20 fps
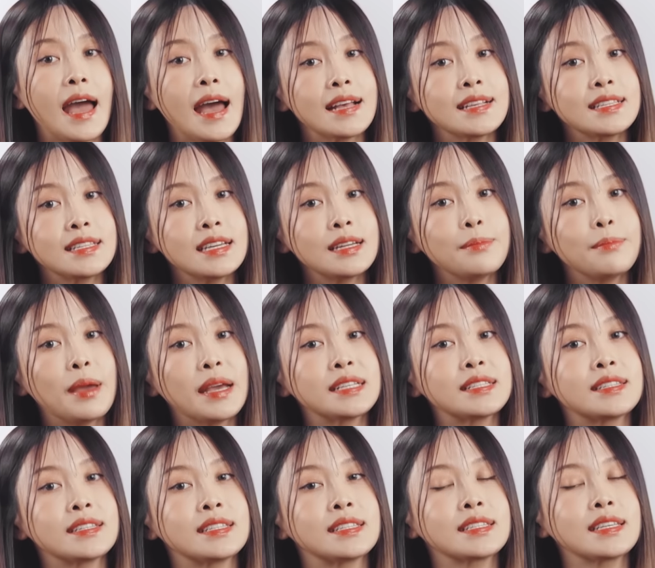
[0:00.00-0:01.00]
acid
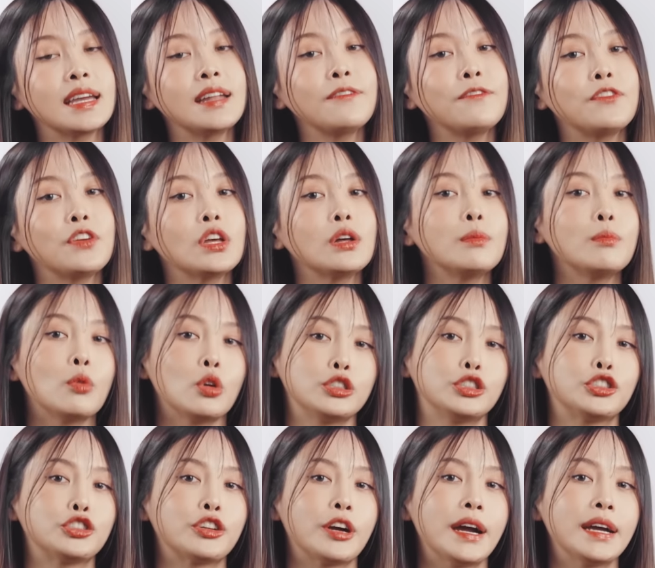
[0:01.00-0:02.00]
makes the skin feel
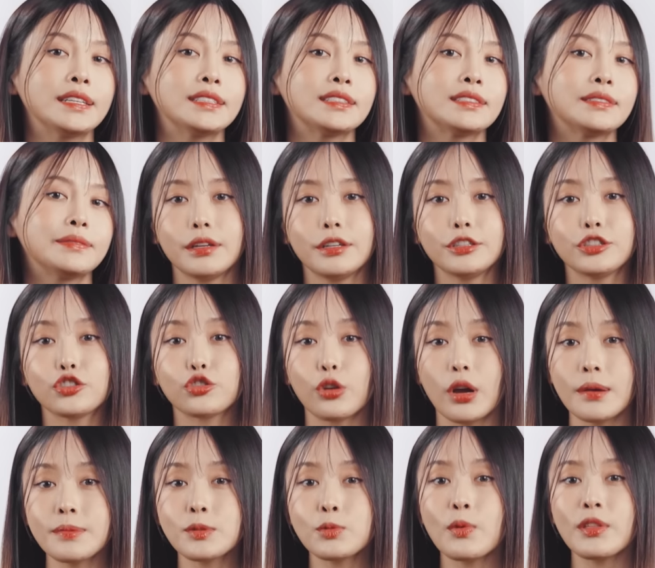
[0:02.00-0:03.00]
moisturized.
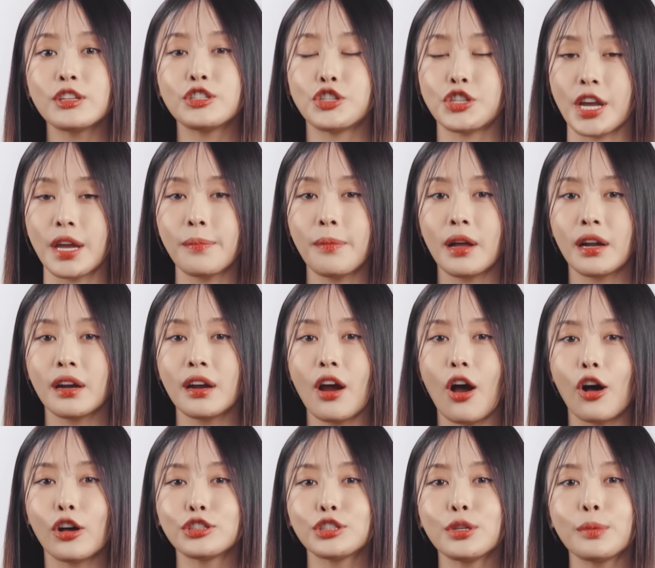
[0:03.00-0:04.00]
Scrubs with shea butter
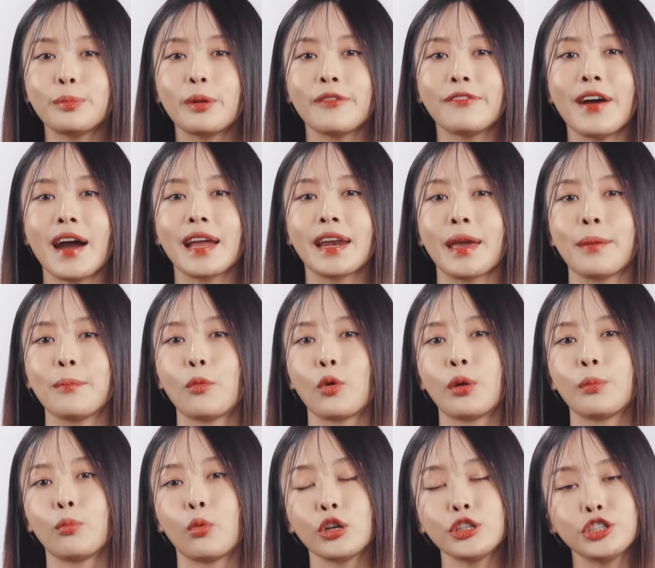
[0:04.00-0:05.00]
also provide a
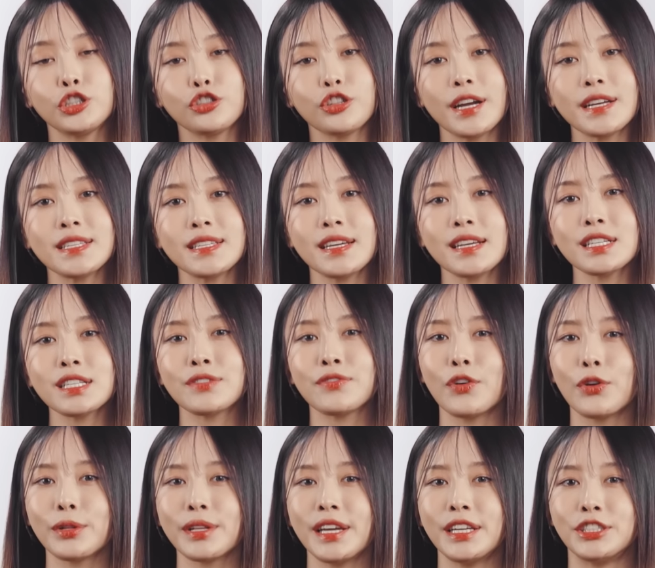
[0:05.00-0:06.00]
more moisturizing
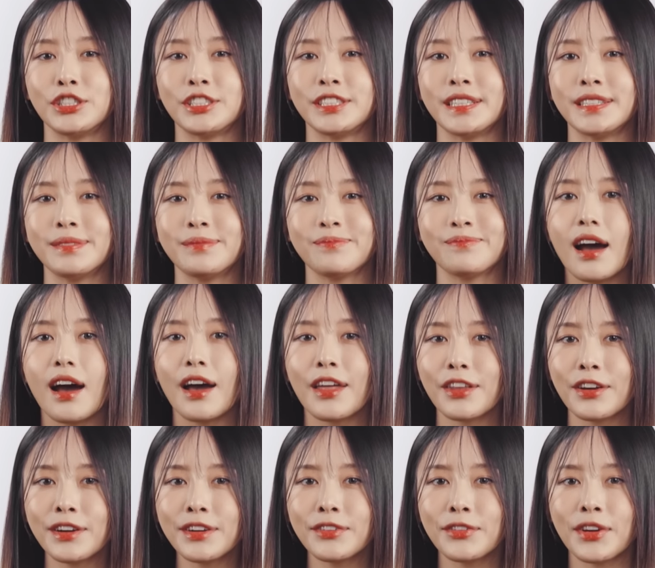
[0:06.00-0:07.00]
exfoliation.
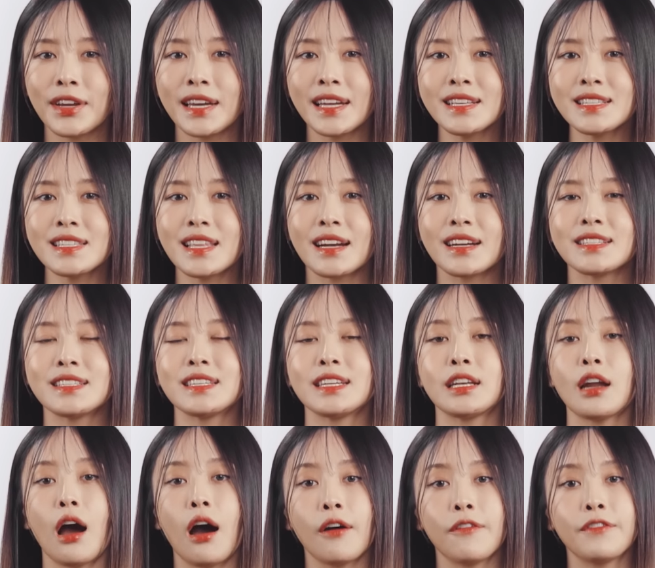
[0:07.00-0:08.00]
Other ingredients that are
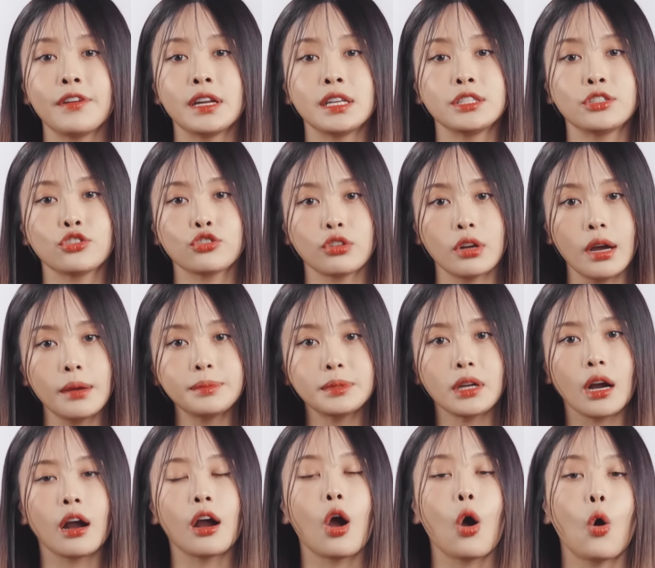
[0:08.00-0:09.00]
seen often in scrubs
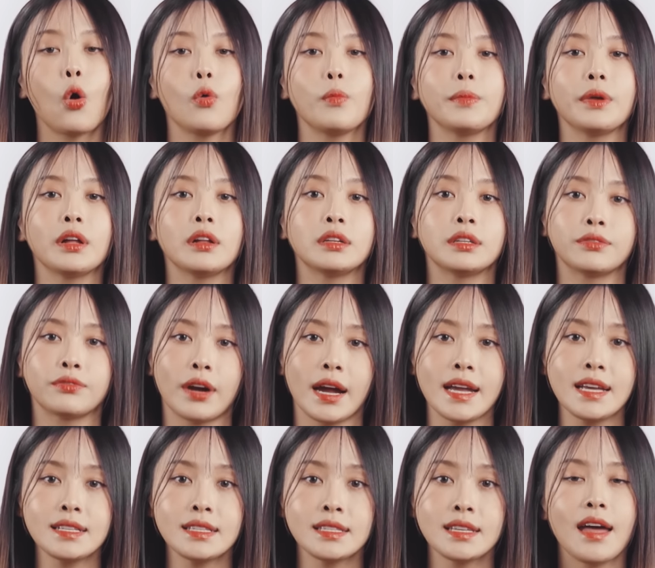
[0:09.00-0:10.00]
are oatmeal and
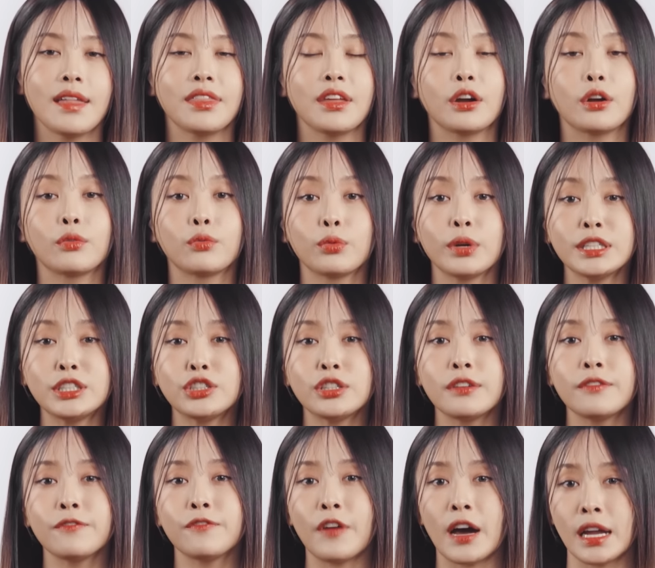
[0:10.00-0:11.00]
rice. They're rich
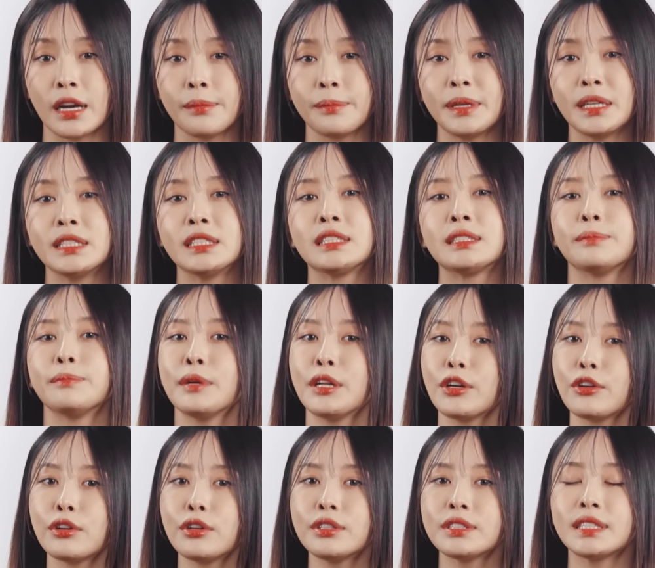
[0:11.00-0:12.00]
in vitamins,
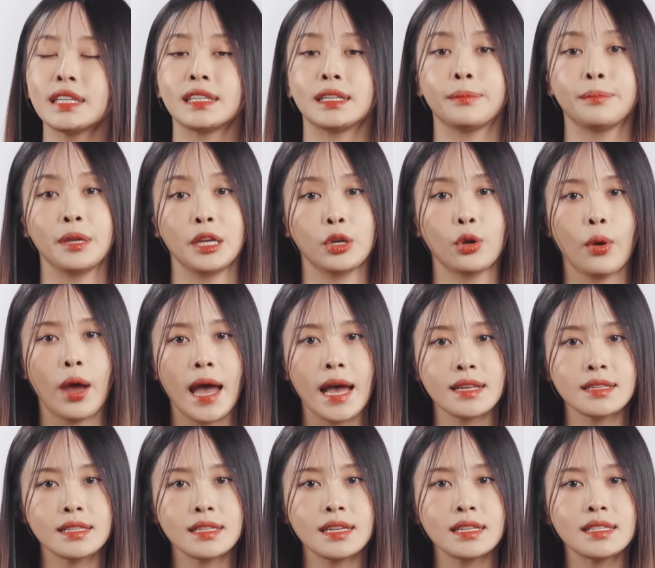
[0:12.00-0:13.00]
minerals, and amino
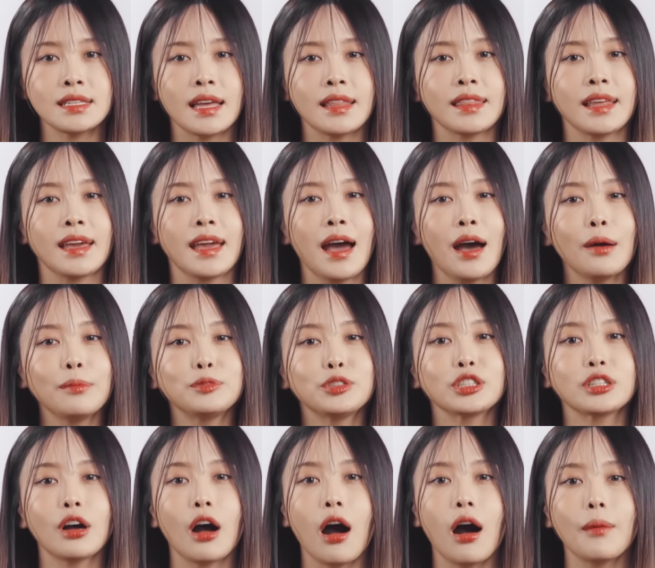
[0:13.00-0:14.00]
acids, and they help
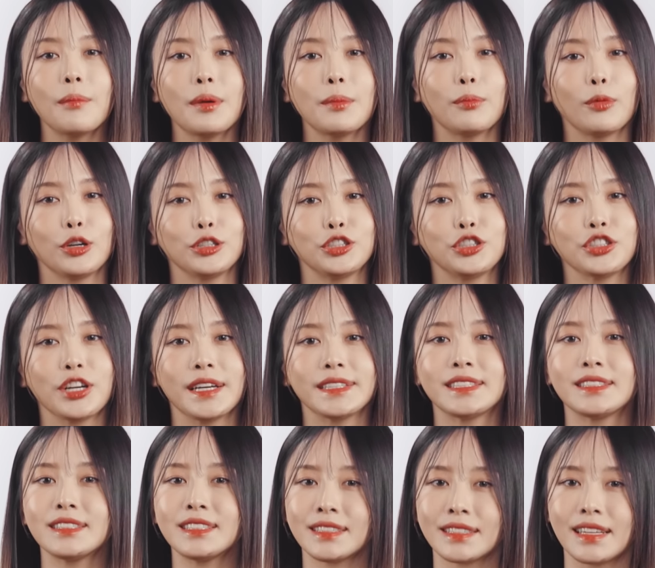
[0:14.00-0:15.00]
to calm and
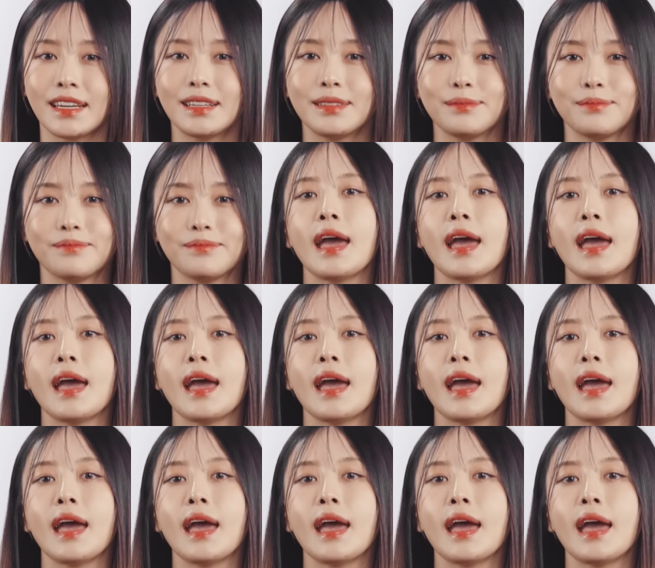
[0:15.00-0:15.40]
moisturize the skin.